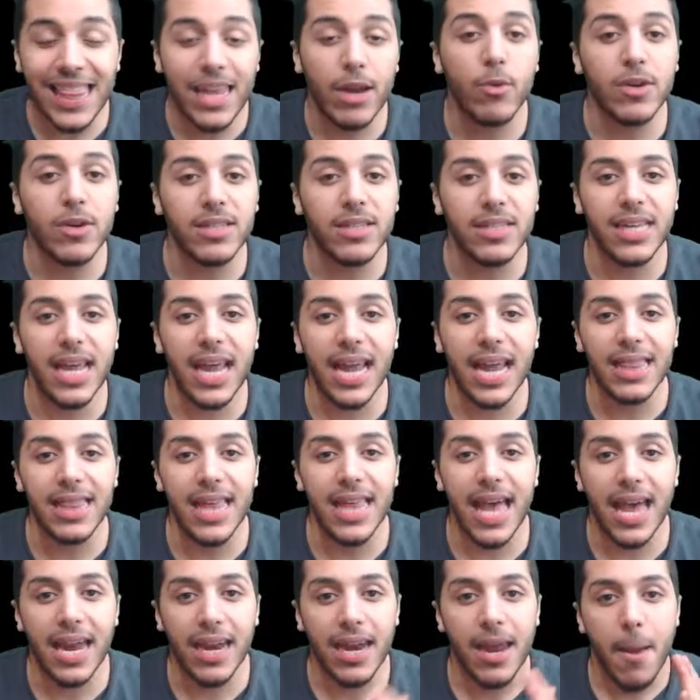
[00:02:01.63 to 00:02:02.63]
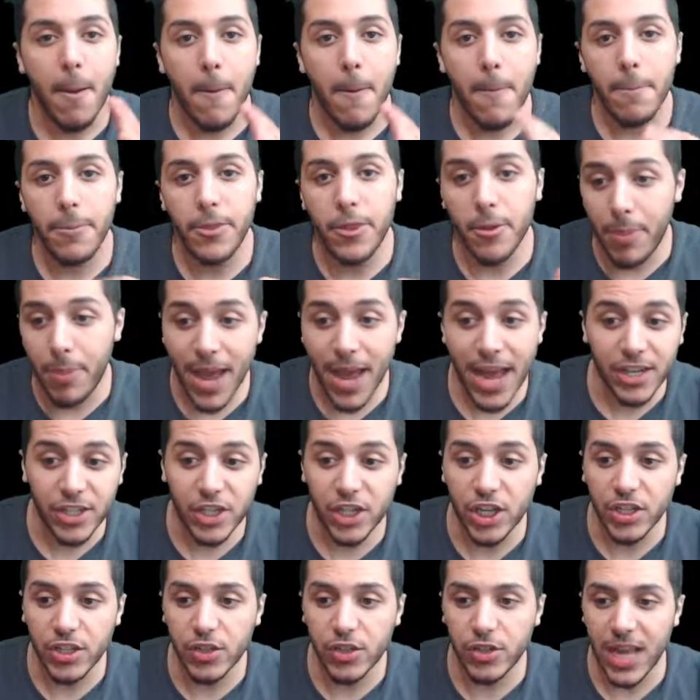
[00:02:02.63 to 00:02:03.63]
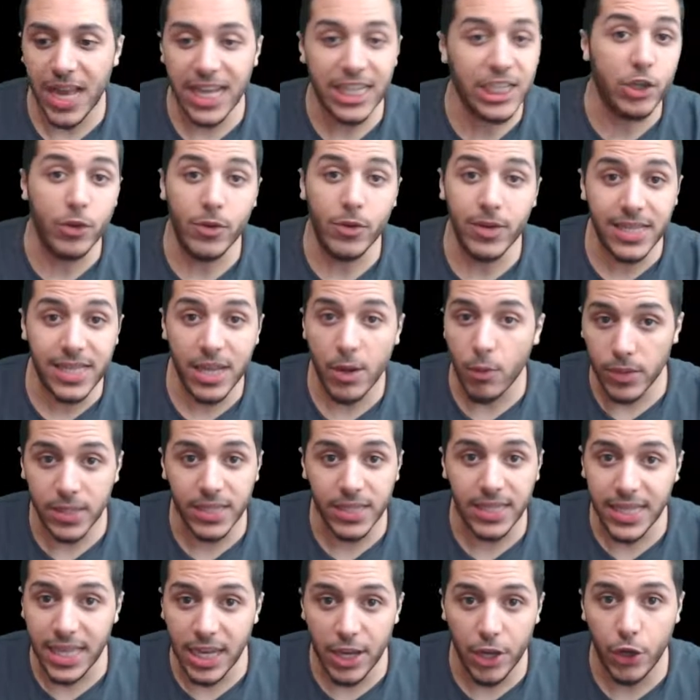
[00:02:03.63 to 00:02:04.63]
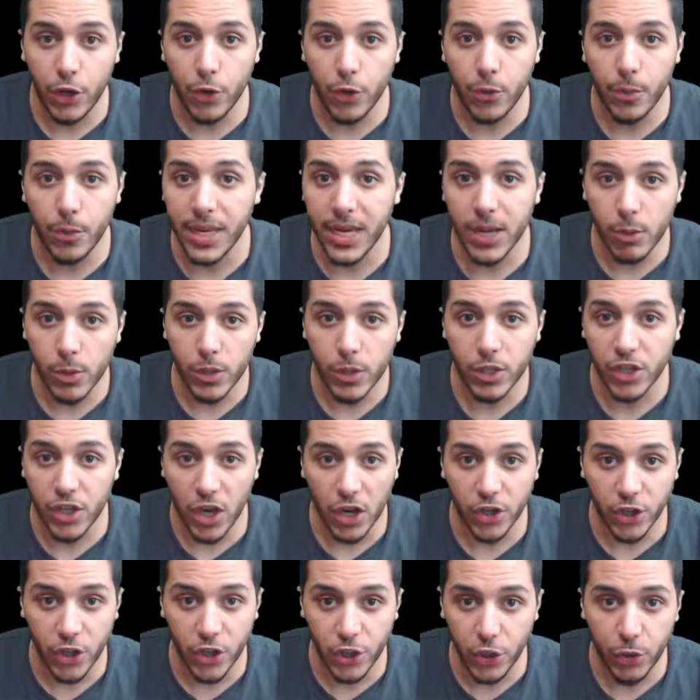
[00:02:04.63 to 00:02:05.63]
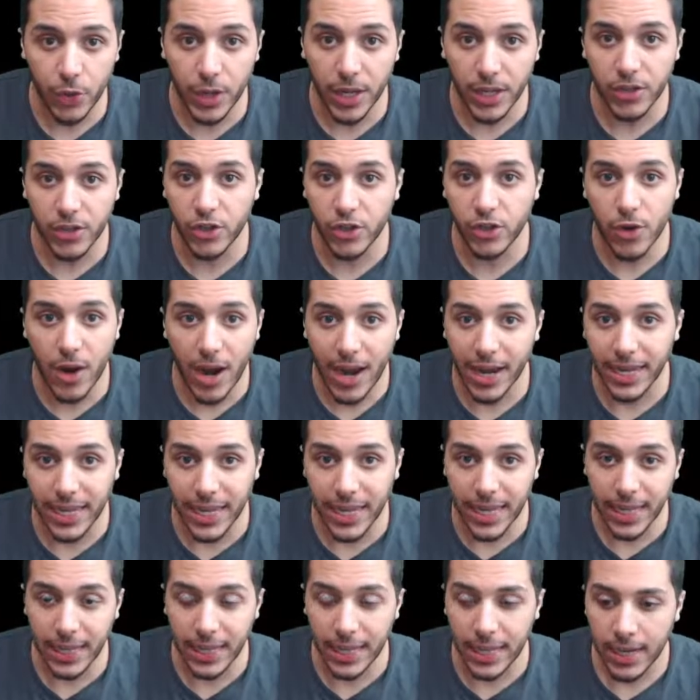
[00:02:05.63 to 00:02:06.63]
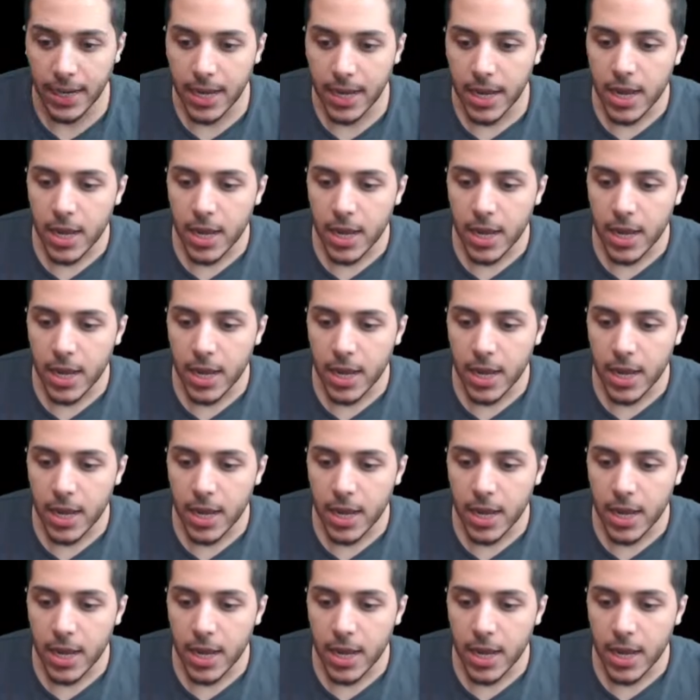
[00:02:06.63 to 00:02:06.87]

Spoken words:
were saying that the Bastions, as soon as they would see a human, they would start shooting to try and kill it.